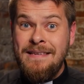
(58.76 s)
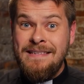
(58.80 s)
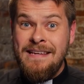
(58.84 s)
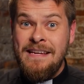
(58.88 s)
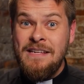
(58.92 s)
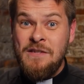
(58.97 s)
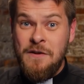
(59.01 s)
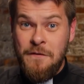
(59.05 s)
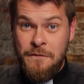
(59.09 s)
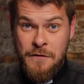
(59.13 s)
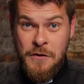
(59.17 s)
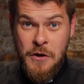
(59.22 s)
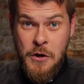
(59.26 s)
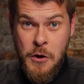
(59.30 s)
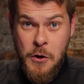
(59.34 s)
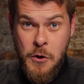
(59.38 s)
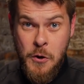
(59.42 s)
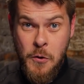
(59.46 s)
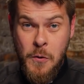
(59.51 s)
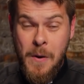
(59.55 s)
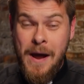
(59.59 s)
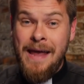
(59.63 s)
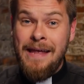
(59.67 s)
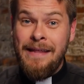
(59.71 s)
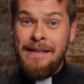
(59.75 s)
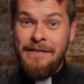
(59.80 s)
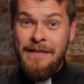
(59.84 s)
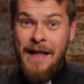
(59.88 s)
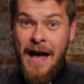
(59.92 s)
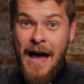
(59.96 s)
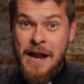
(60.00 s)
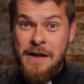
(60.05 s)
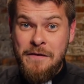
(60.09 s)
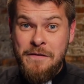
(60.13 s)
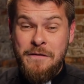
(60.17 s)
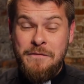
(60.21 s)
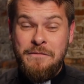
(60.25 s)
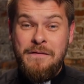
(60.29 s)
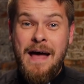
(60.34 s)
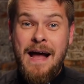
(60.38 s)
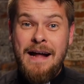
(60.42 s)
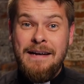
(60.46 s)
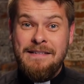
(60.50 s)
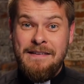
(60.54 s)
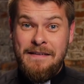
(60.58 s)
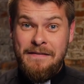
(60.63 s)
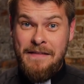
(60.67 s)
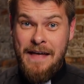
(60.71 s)
need to view in light of the
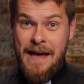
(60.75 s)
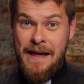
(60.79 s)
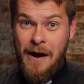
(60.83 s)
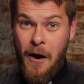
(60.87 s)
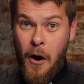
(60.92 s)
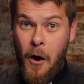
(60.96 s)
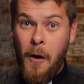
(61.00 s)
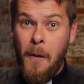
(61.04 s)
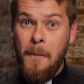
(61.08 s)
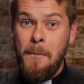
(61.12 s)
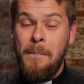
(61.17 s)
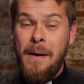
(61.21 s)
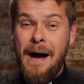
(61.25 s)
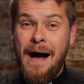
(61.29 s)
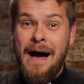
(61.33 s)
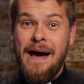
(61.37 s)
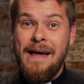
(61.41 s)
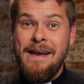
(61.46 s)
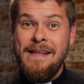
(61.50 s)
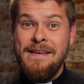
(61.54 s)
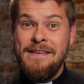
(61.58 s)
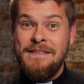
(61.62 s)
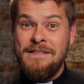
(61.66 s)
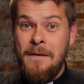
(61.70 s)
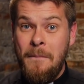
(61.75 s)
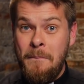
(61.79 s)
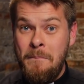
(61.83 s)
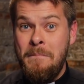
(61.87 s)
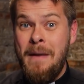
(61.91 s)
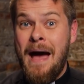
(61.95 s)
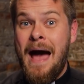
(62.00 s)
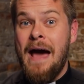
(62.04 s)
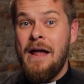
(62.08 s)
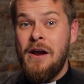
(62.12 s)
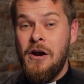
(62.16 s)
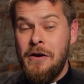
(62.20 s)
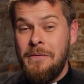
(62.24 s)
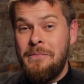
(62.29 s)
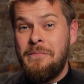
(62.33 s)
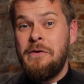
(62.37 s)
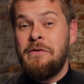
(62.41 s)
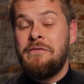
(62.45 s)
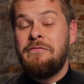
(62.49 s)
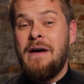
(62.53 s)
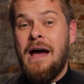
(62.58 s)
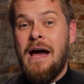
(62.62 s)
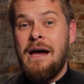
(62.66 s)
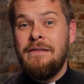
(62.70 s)
fact that our bodies matter
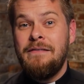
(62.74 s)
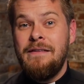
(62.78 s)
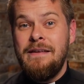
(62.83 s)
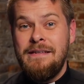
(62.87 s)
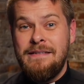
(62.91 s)
profoundly